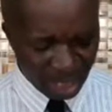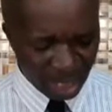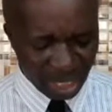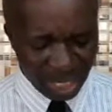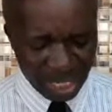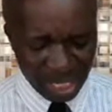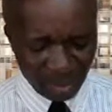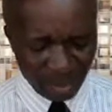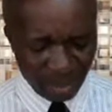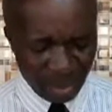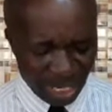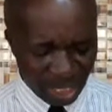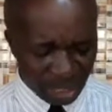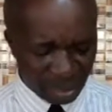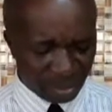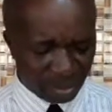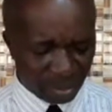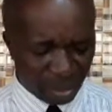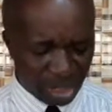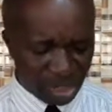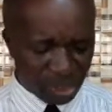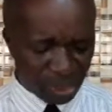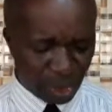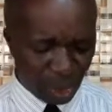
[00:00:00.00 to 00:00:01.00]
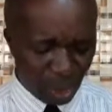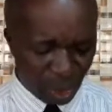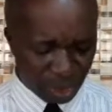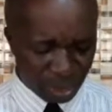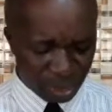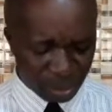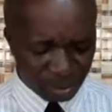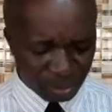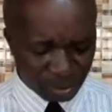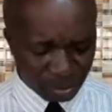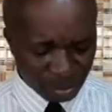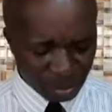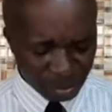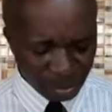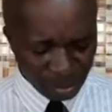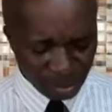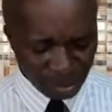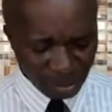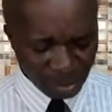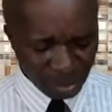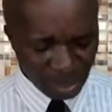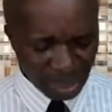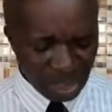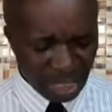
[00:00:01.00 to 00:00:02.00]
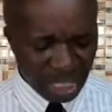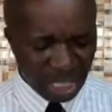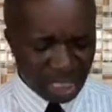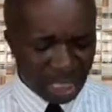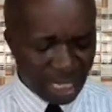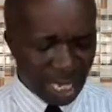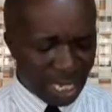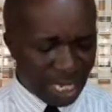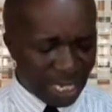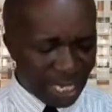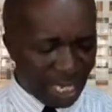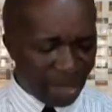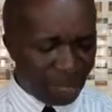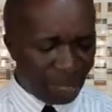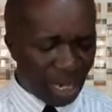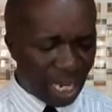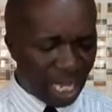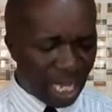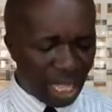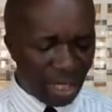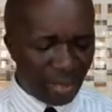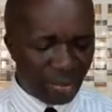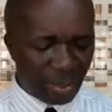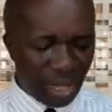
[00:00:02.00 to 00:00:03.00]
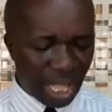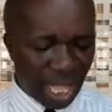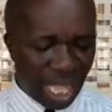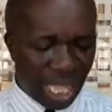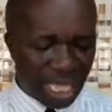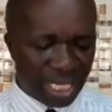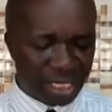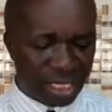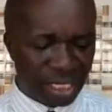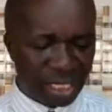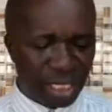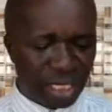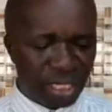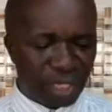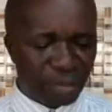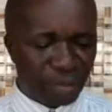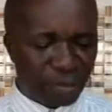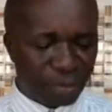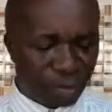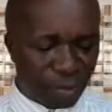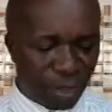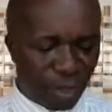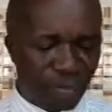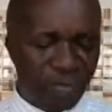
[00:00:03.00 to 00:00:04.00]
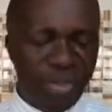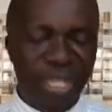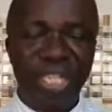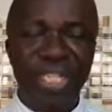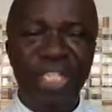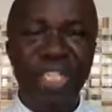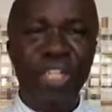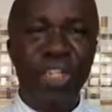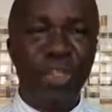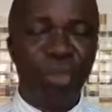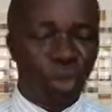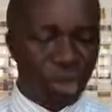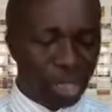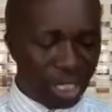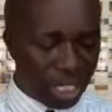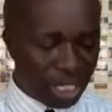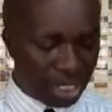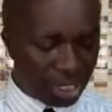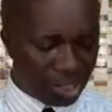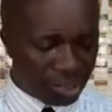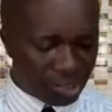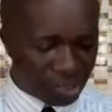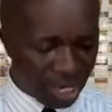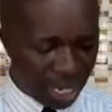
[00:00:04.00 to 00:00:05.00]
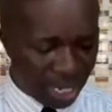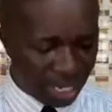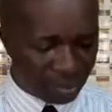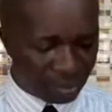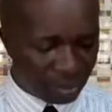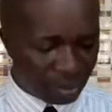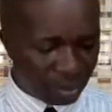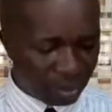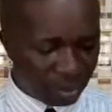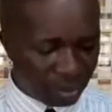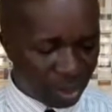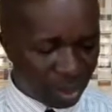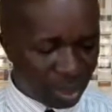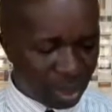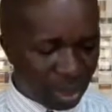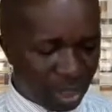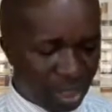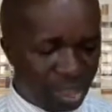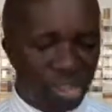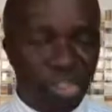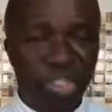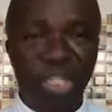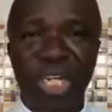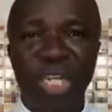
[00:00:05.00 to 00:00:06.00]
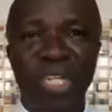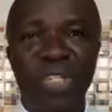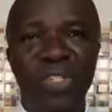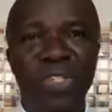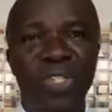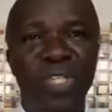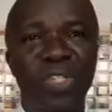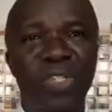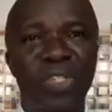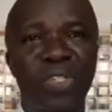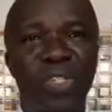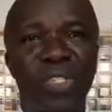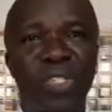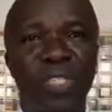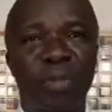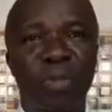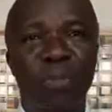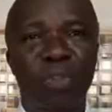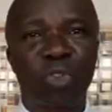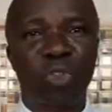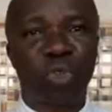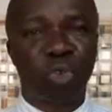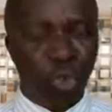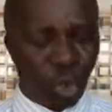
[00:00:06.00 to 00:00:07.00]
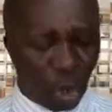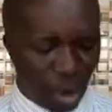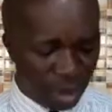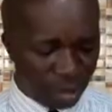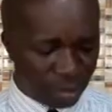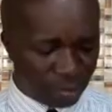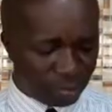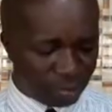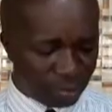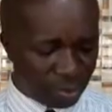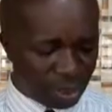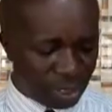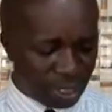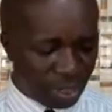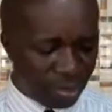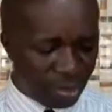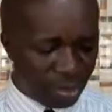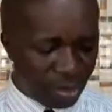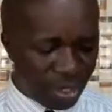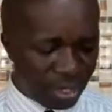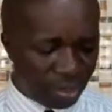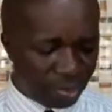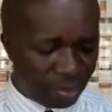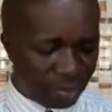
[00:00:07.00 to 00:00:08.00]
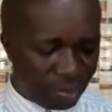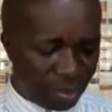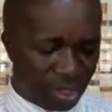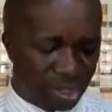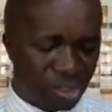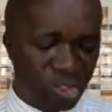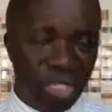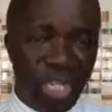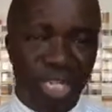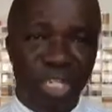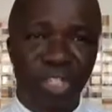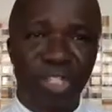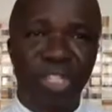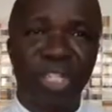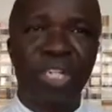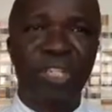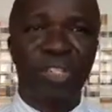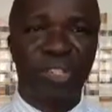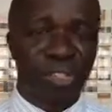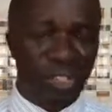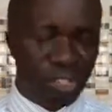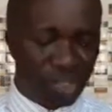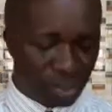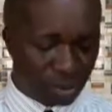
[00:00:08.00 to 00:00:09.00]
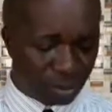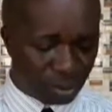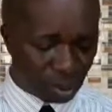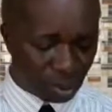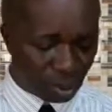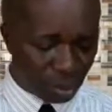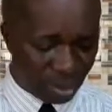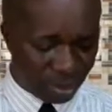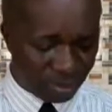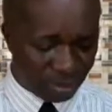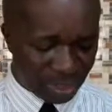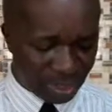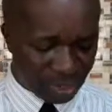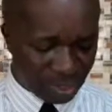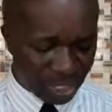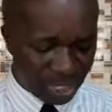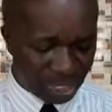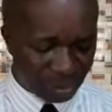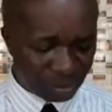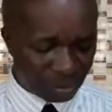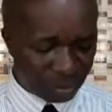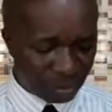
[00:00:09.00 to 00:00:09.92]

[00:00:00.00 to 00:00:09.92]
Amen. Praise God. Now, Abraham had famine, you know, in his time. In Genesis chapter 12, let me read verse 10. Genesis chapter 12, verse 10.